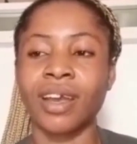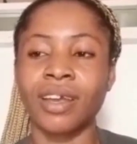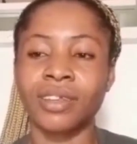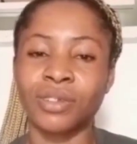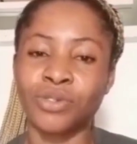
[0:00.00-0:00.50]
I
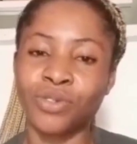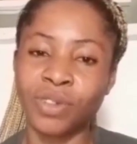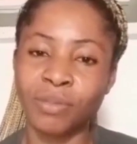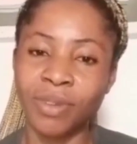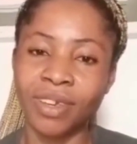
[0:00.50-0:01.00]
had a
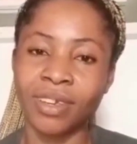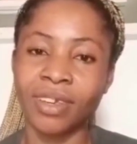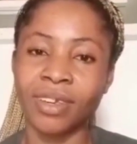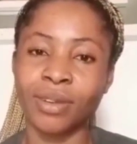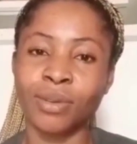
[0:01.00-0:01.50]
dream
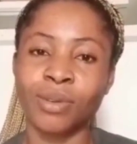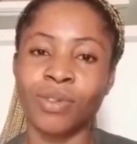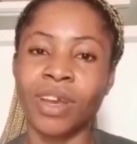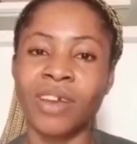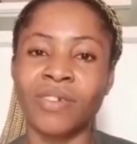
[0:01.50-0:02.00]
again
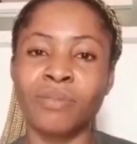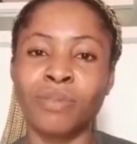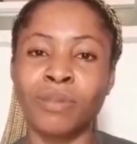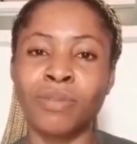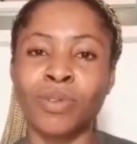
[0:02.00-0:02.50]
of
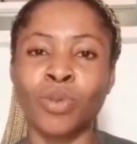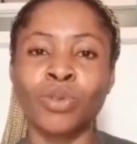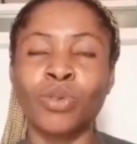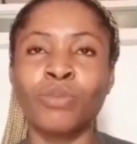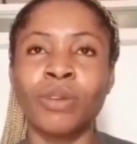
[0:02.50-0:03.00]
carrying baby,
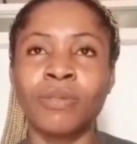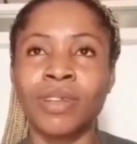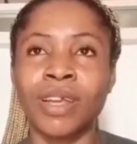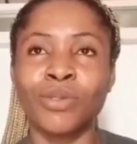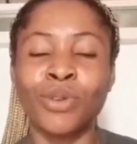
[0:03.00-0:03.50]
unknown
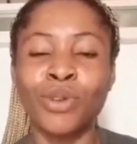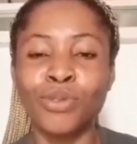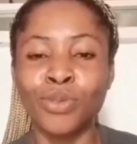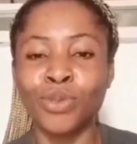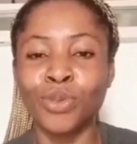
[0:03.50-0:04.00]
baby that I don't
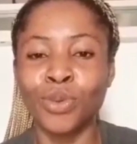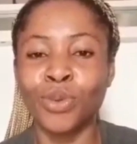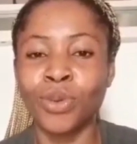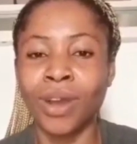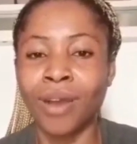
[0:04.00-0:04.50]
even
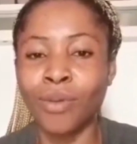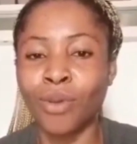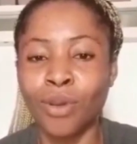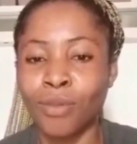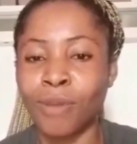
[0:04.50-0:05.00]
know how
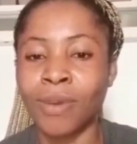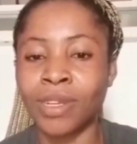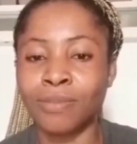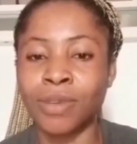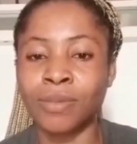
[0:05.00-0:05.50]
come
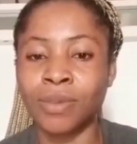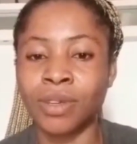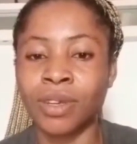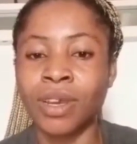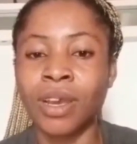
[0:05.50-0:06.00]
about the
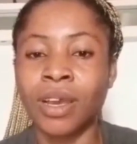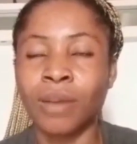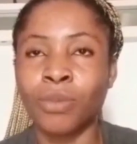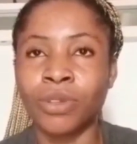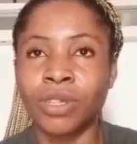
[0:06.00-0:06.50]
baby,
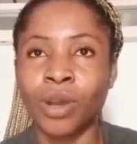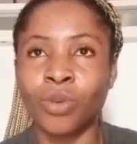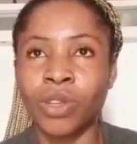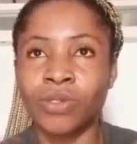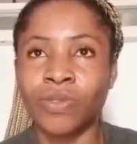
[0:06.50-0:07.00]
but I
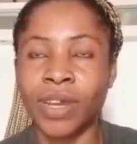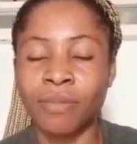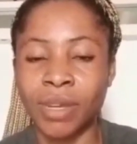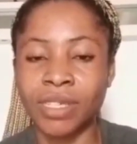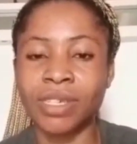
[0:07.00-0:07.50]
always
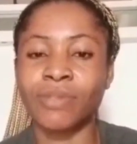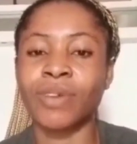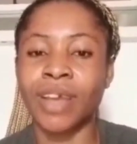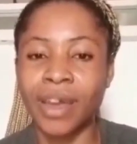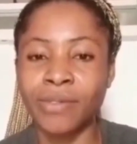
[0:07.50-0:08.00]
find
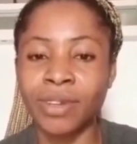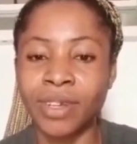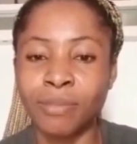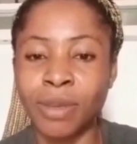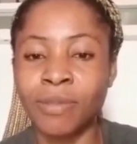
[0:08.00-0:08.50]
myself
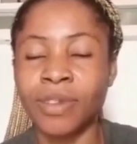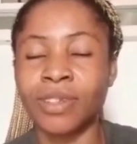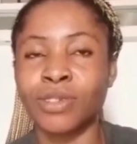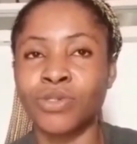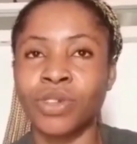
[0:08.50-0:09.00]
carrying the
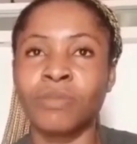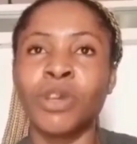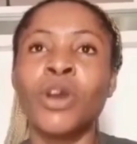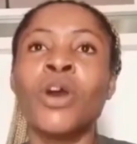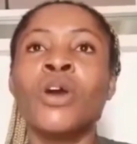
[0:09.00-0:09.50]
baby in the
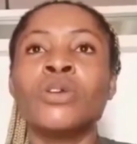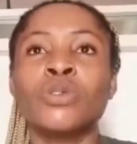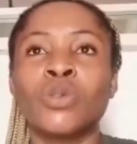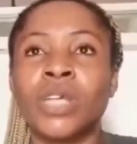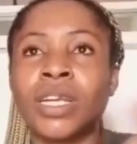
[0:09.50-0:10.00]
dream.
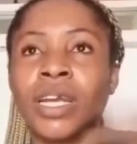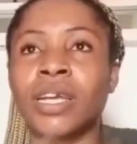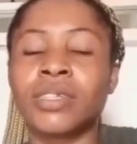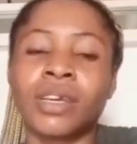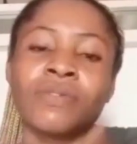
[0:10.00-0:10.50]
So that
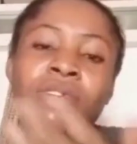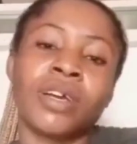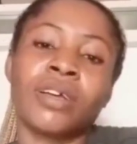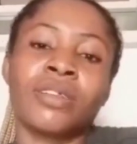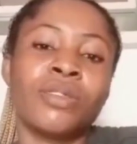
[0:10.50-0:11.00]
night,
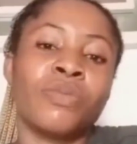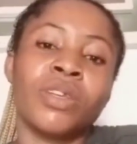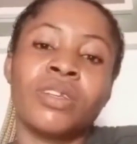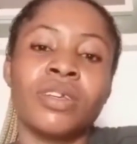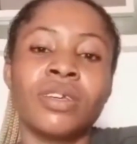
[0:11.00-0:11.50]
after
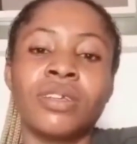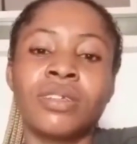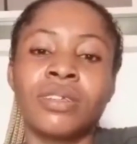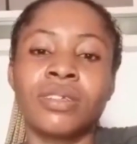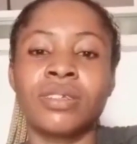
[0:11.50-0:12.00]
3
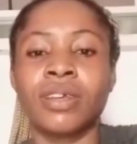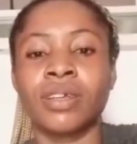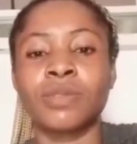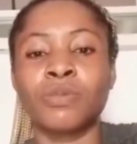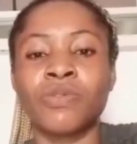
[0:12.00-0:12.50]
days
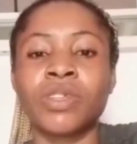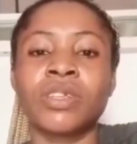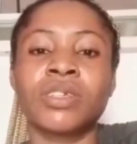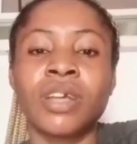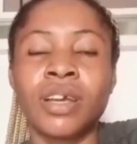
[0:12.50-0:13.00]
that
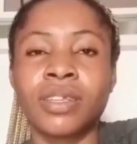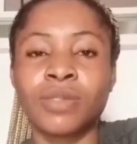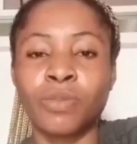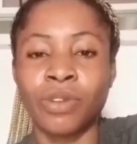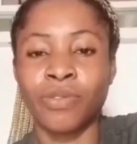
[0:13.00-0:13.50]
prophetess
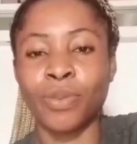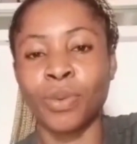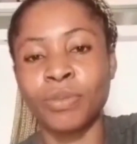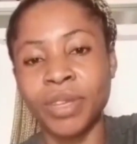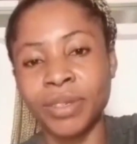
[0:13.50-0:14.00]
aunt prayed
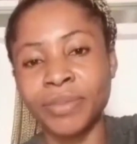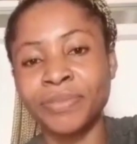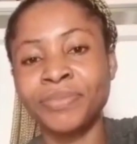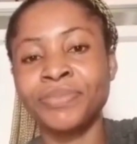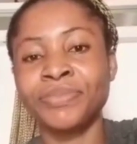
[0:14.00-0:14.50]
for
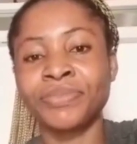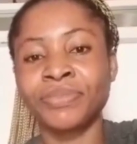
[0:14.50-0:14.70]
me,